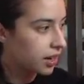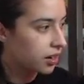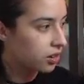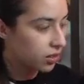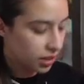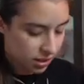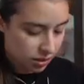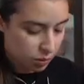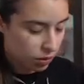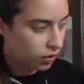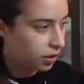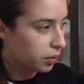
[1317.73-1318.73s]
I know that's a
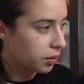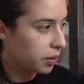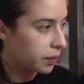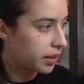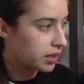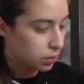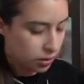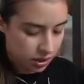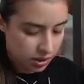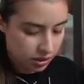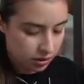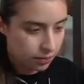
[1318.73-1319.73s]
movie, but maybe it's a book
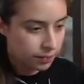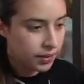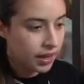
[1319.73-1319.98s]
too.